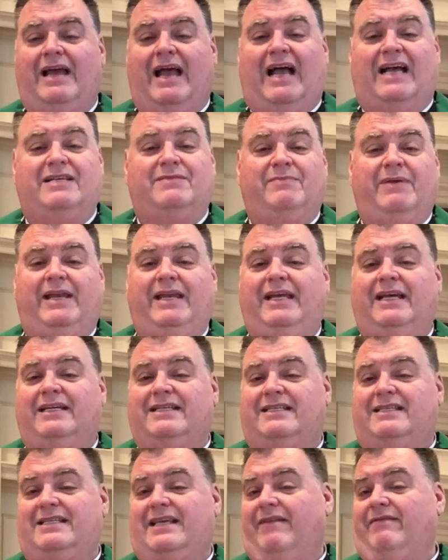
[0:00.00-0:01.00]
As many as
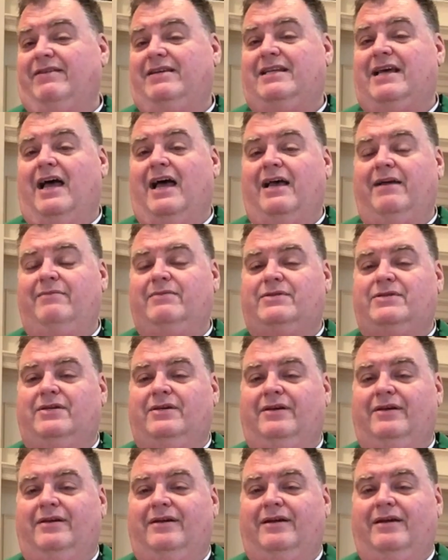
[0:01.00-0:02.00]
seven times?
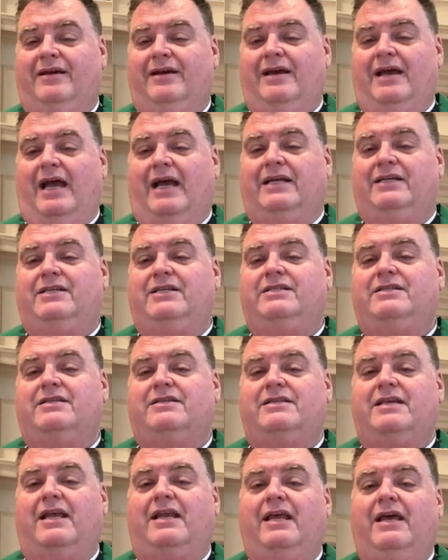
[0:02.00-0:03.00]
And Jesus
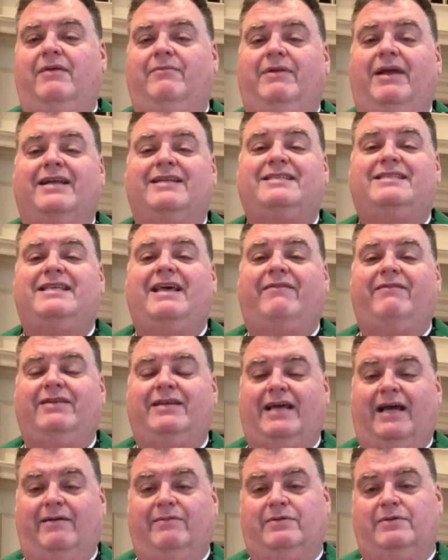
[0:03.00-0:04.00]
said to him, Not seven
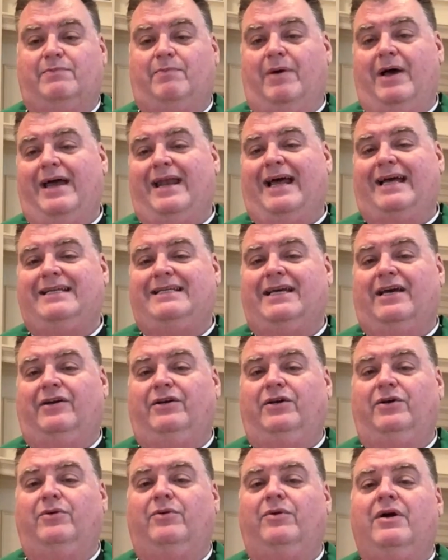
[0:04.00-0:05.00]
times, but I tell
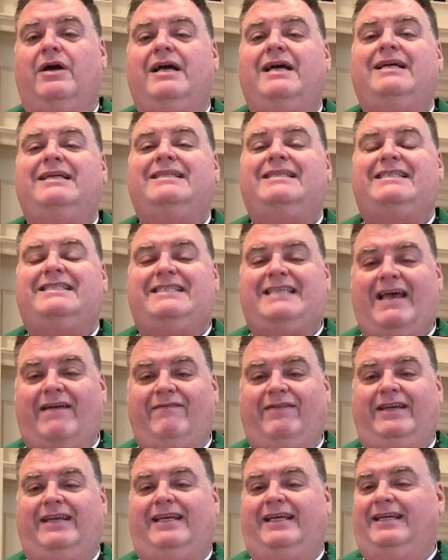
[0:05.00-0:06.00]
you,
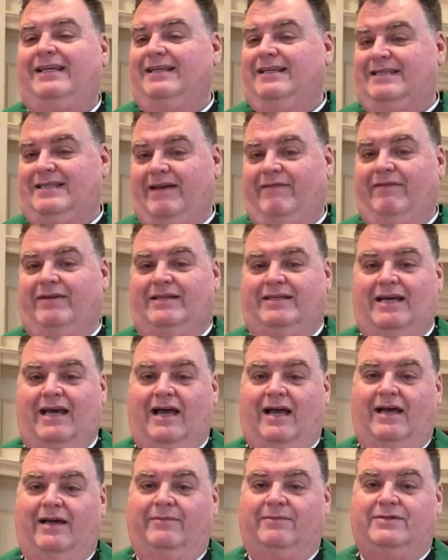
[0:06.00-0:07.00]
77
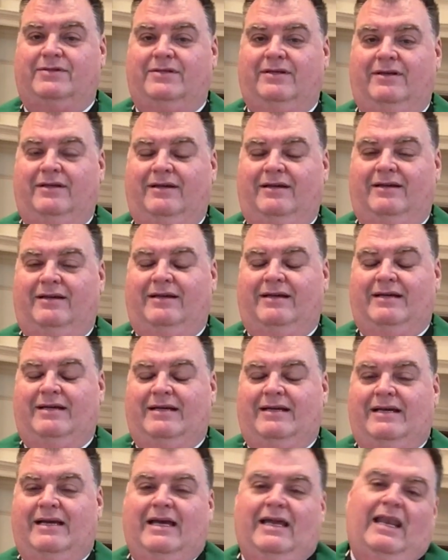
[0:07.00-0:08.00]
times.
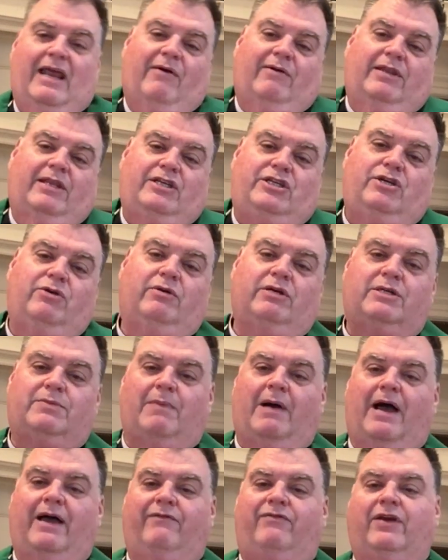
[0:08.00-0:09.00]
Now, in the Jewish
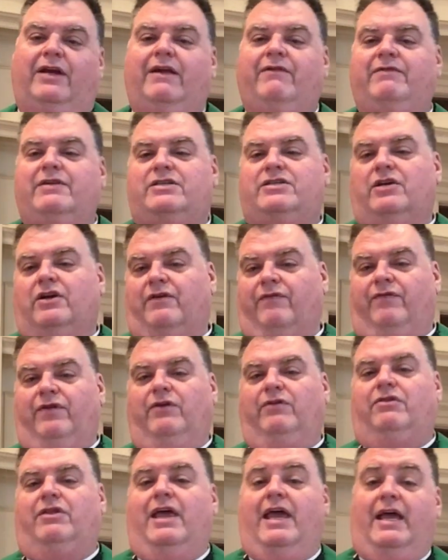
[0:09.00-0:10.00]
mind, forgiveness took a
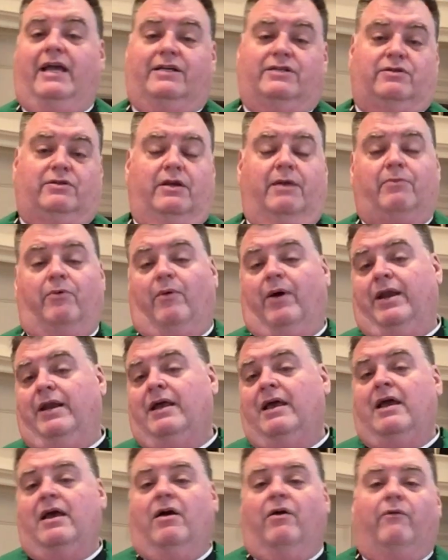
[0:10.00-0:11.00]
few things. Number one,
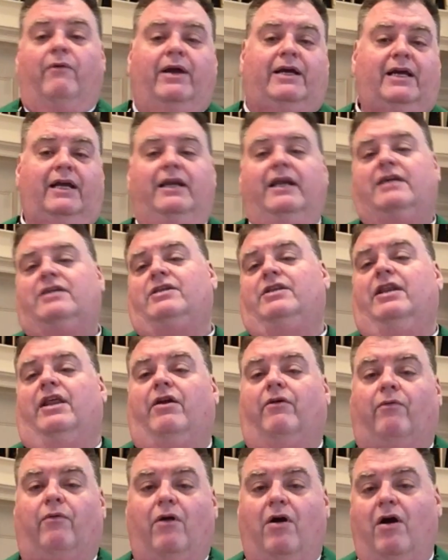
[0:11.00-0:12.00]
recognition that
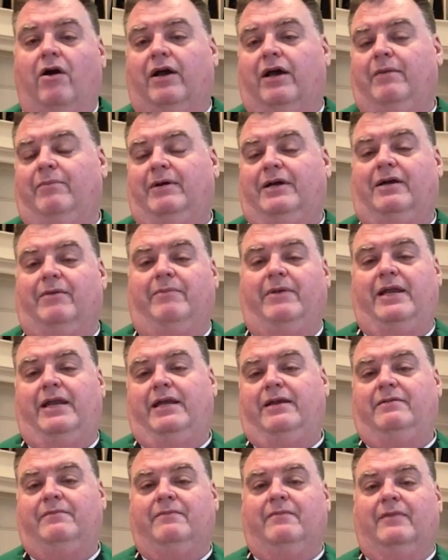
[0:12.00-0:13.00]
a wrong had been
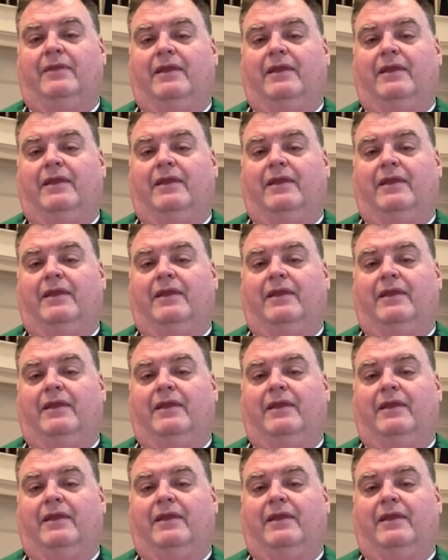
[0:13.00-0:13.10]
committed.